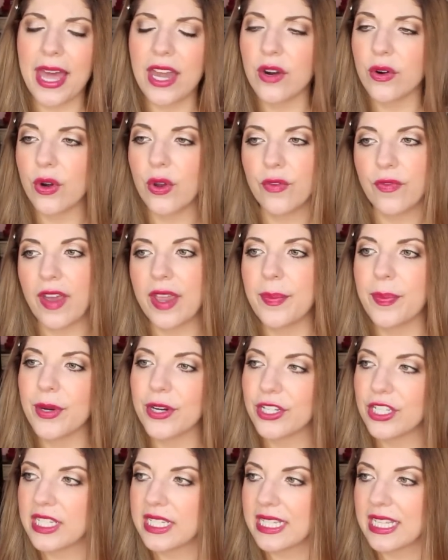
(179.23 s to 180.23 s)
I don't know if I'd
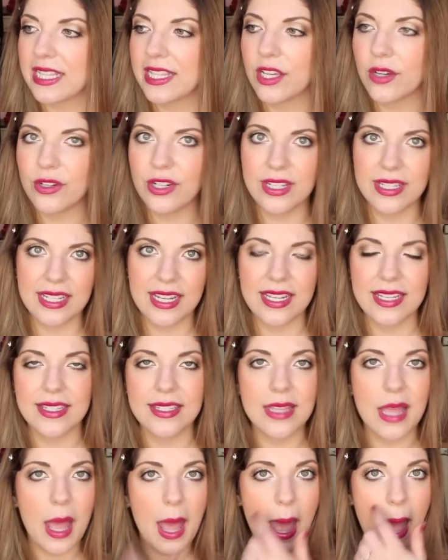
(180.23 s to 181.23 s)
purchase it though, just
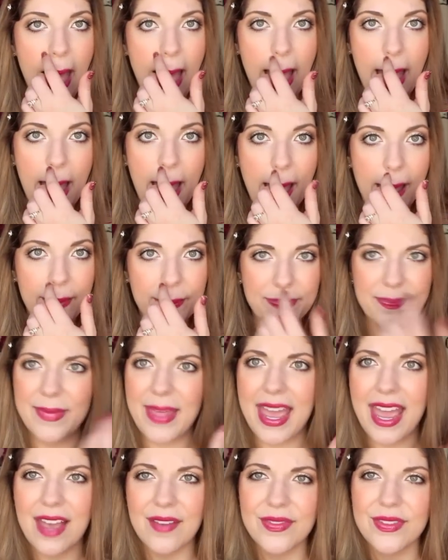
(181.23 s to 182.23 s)
because I
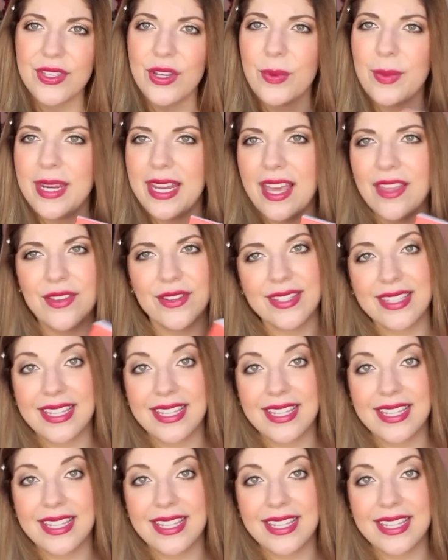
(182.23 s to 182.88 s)
have so many other